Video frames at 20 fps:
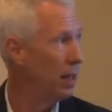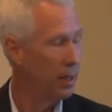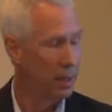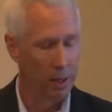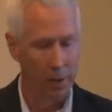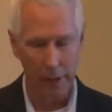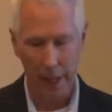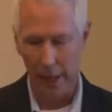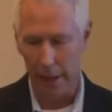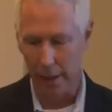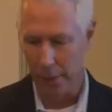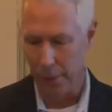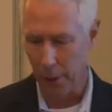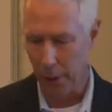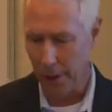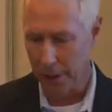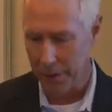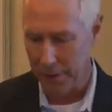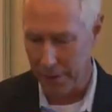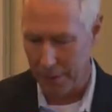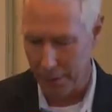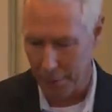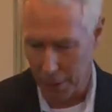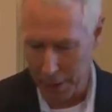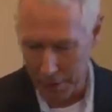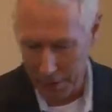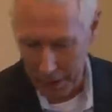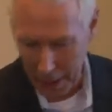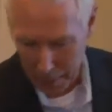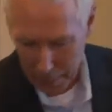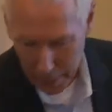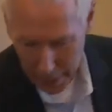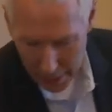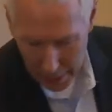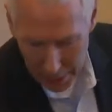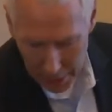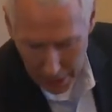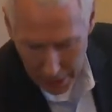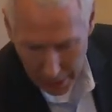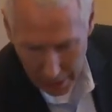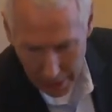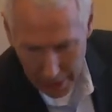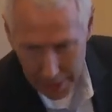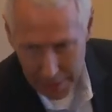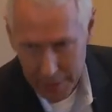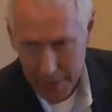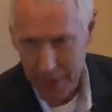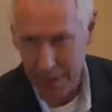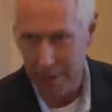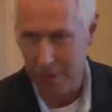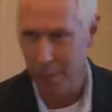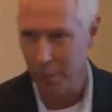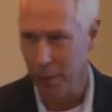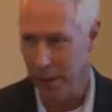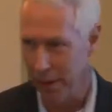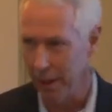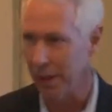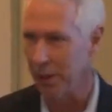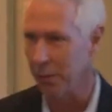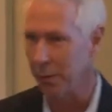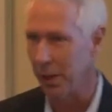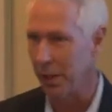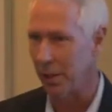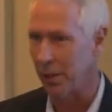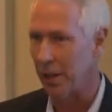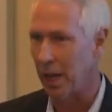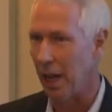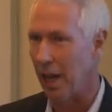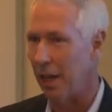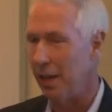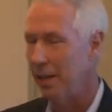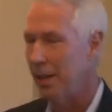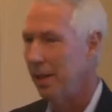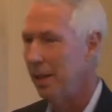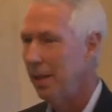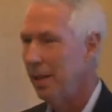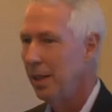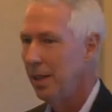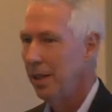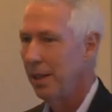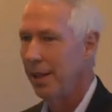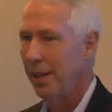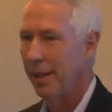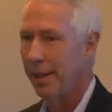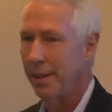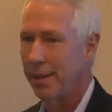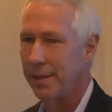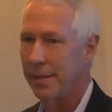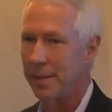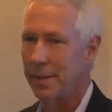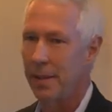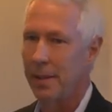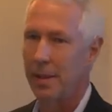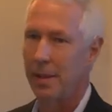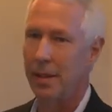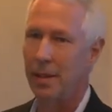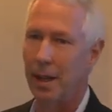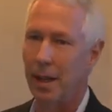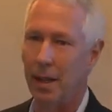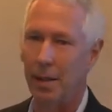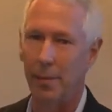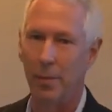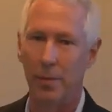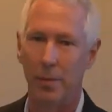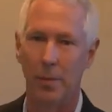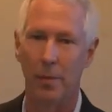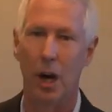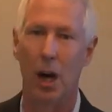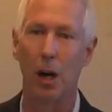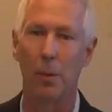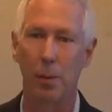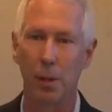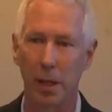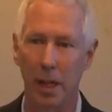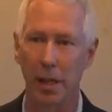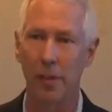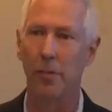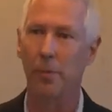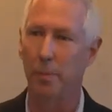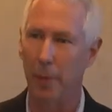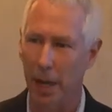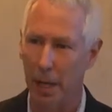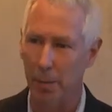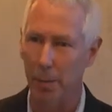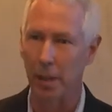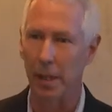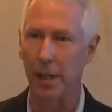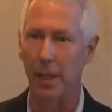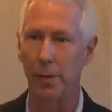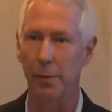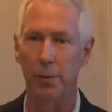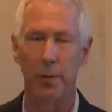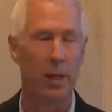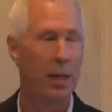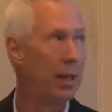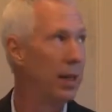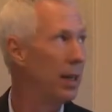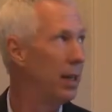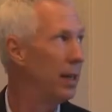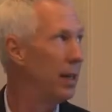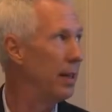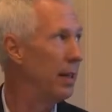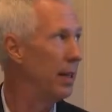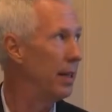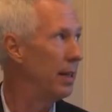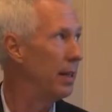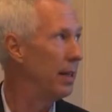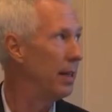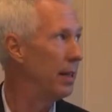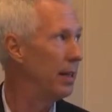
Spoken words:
Okay, the first step in our checklist in this field guide is our belief, my belief, that